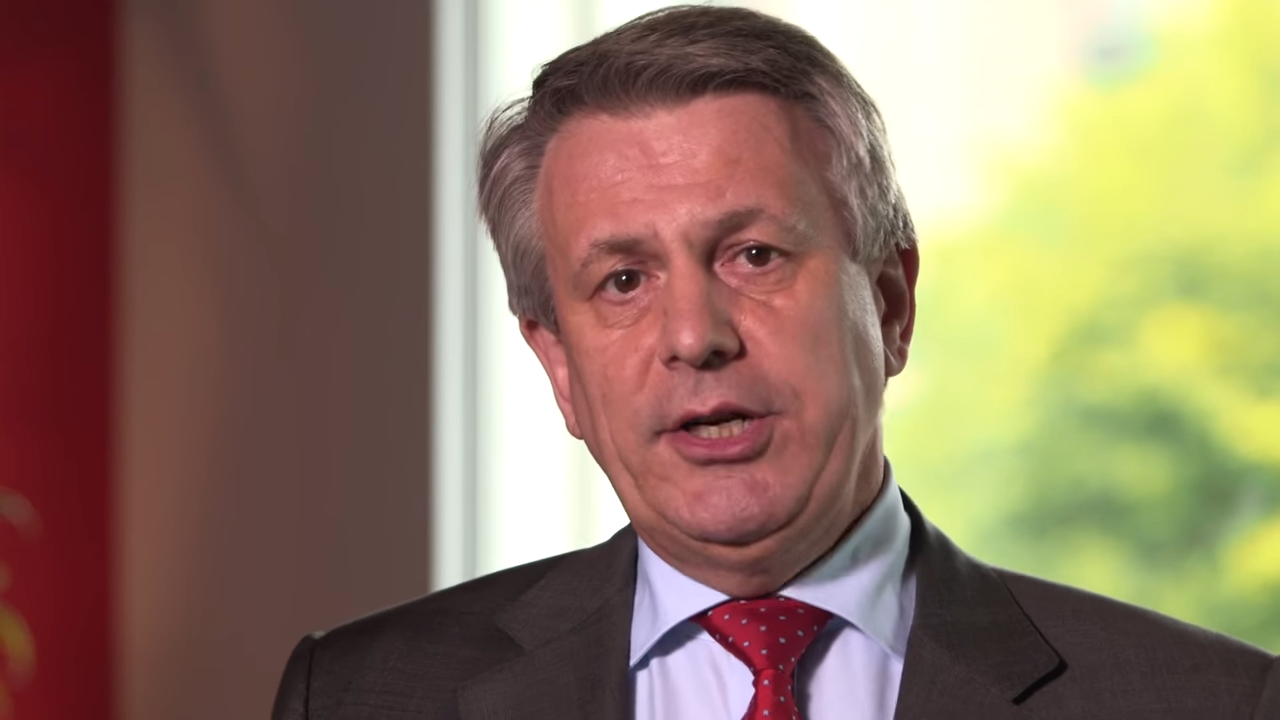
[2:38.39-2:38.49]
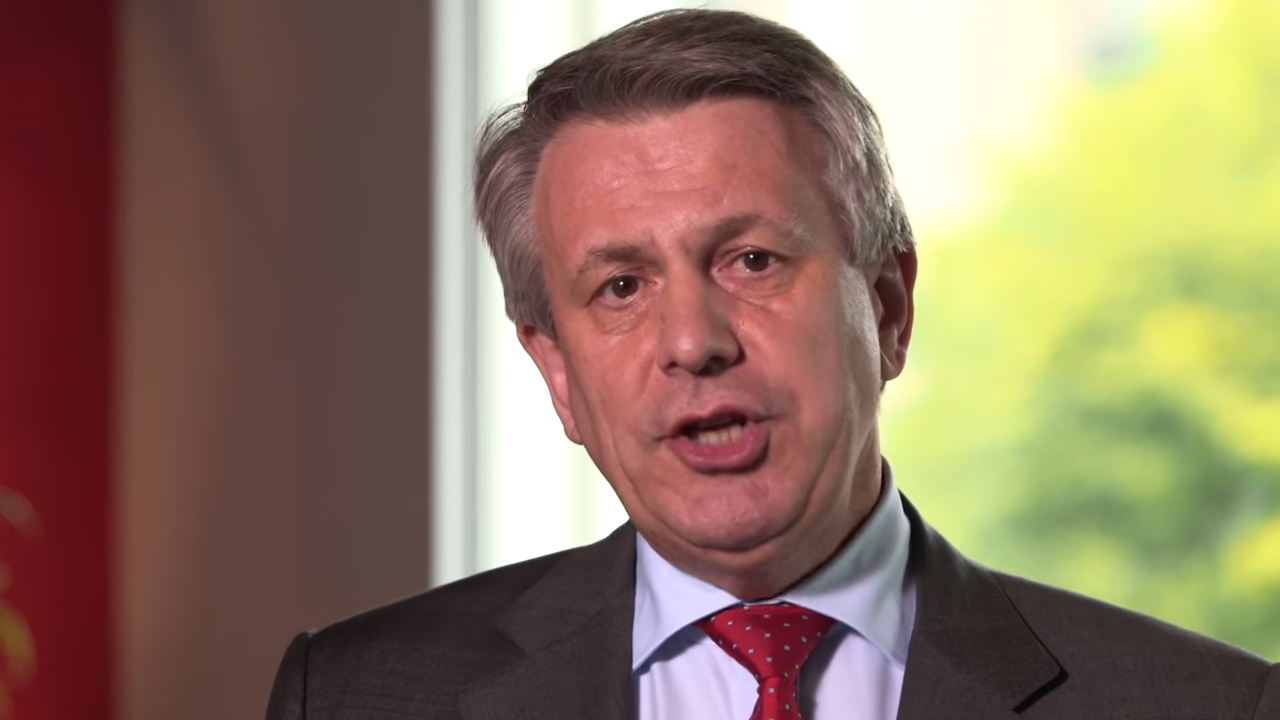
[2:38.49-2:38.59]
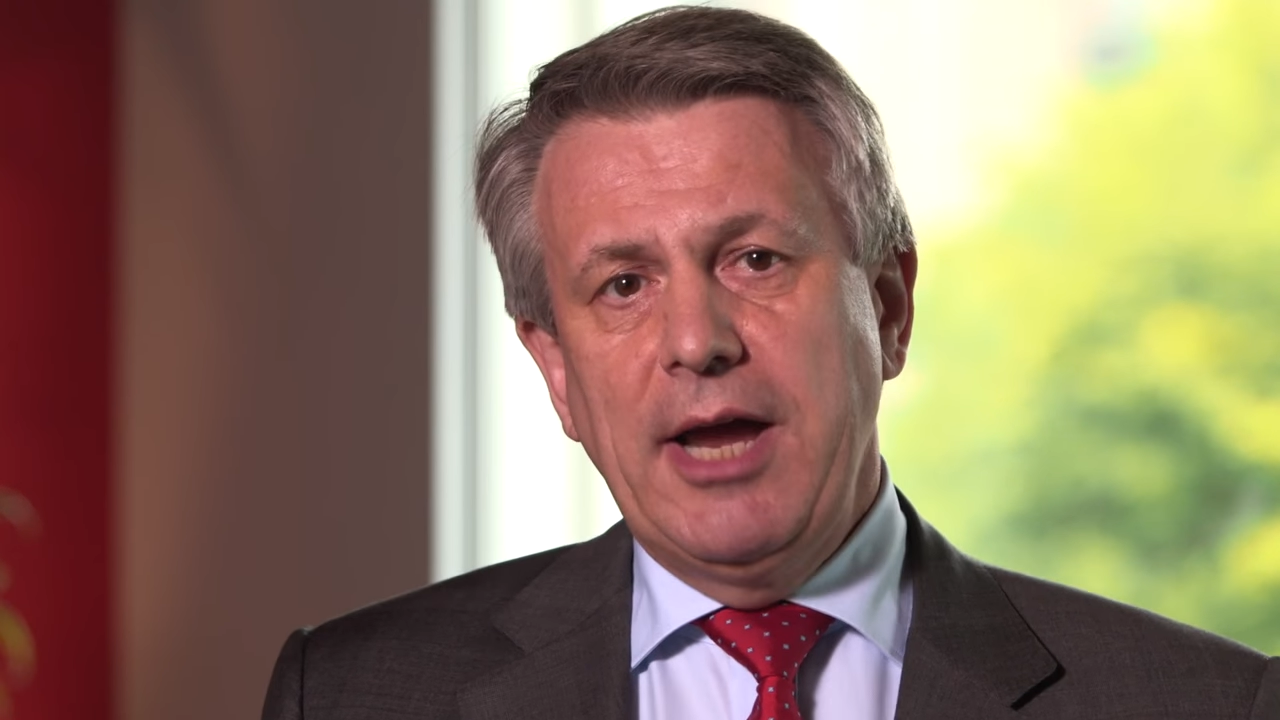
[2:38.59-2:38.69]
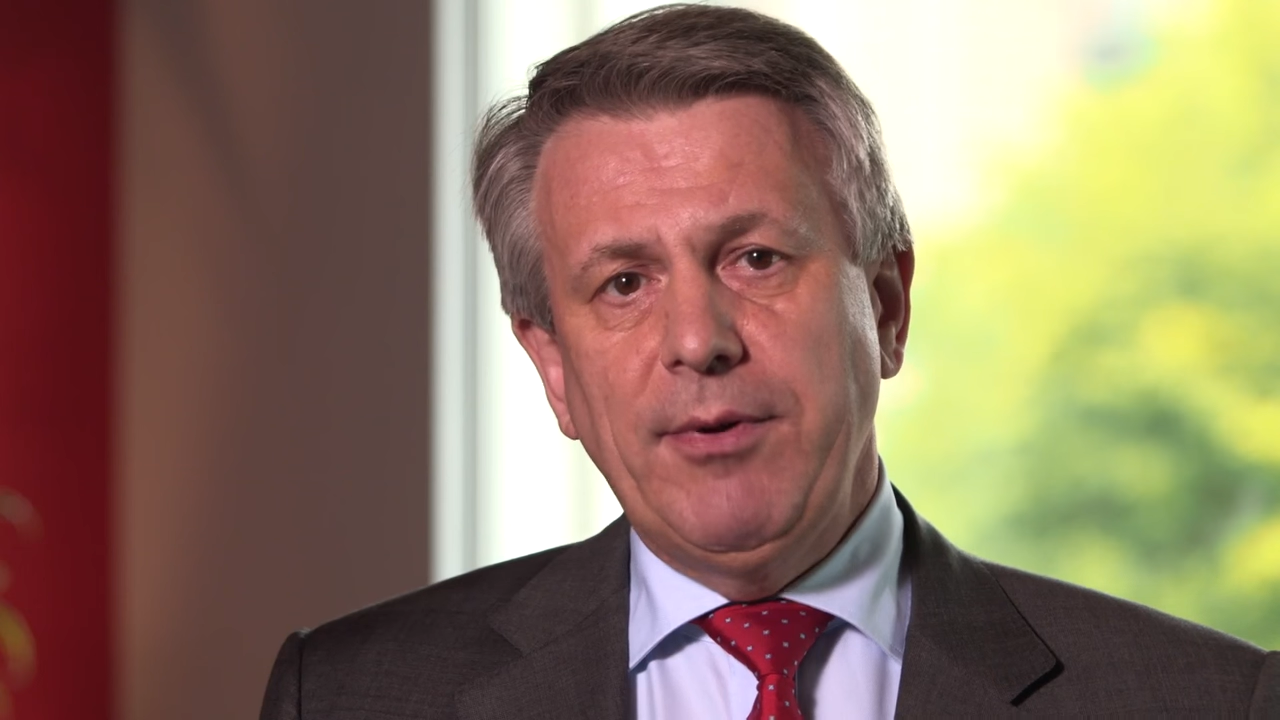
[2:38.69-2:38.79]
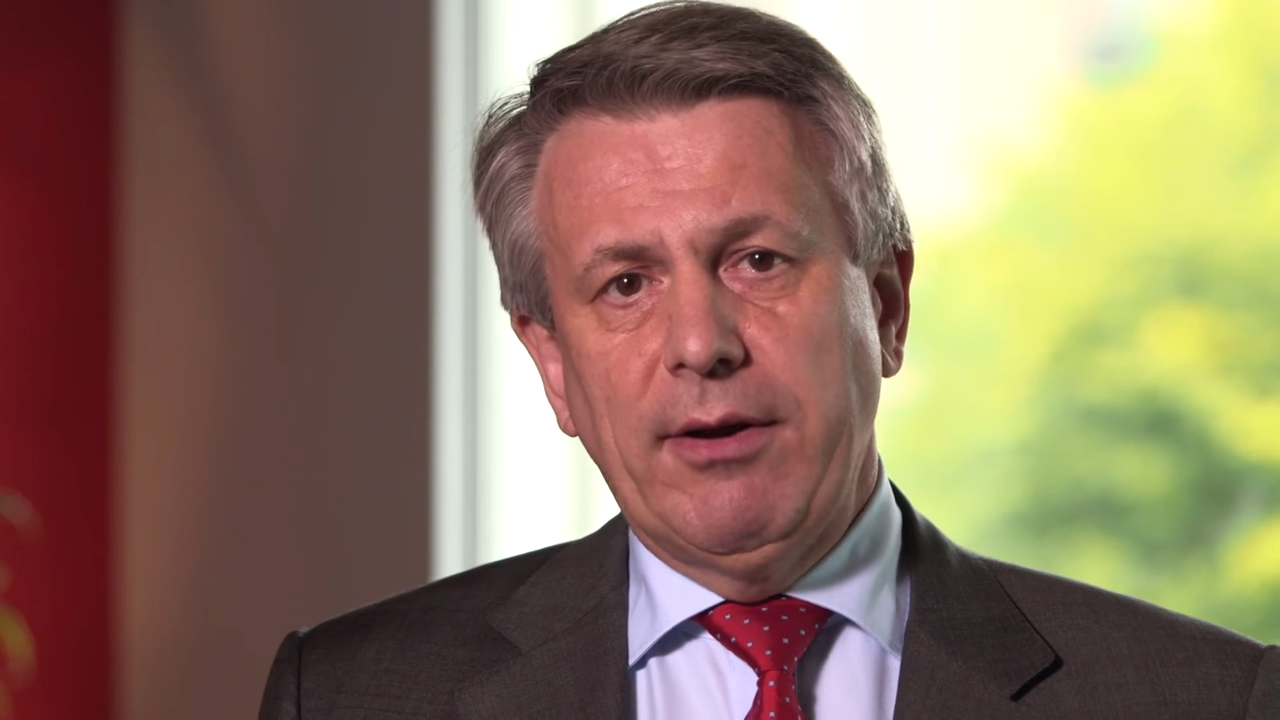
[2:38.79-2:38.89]

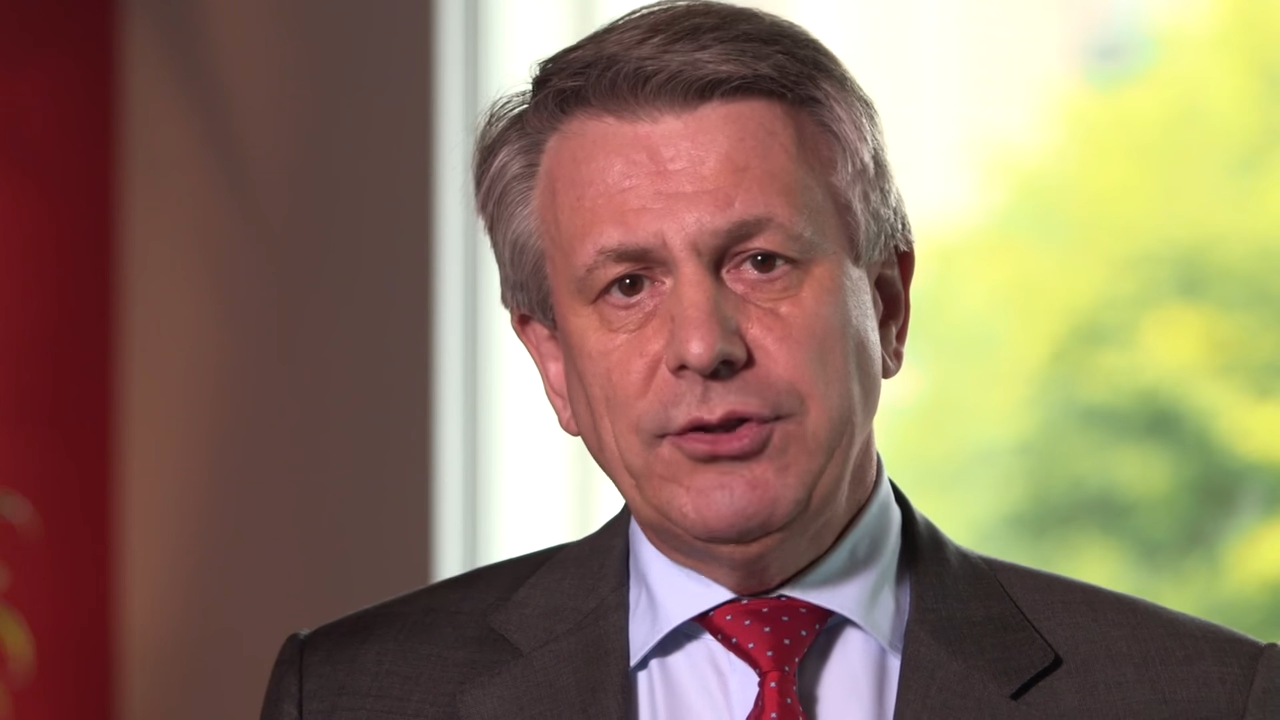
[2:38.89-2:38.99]
reshaping